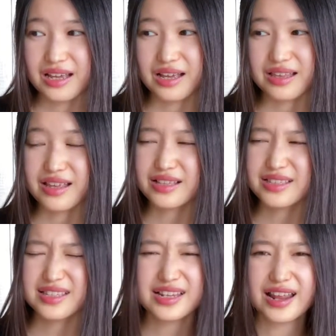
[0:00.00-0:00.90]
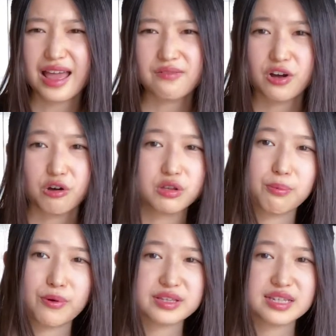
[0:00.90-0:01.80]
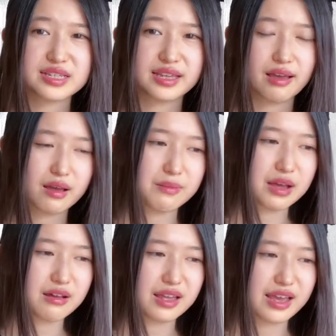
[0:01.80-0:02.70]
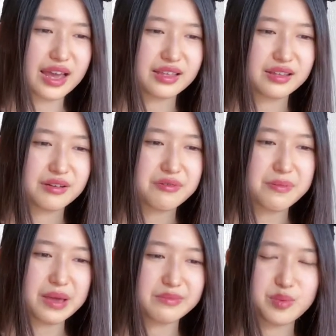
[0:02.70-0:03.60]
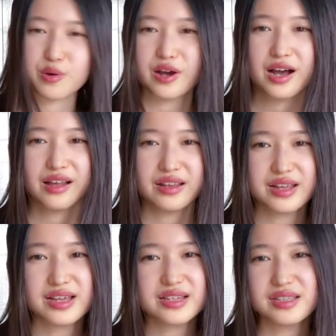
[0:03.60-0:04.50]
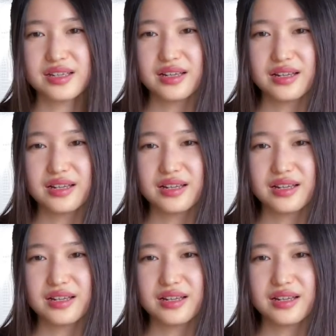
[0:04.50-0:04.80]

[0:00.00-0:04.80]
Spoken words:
They didn't have all the princesses come out, like I didn't remember Pocahontas.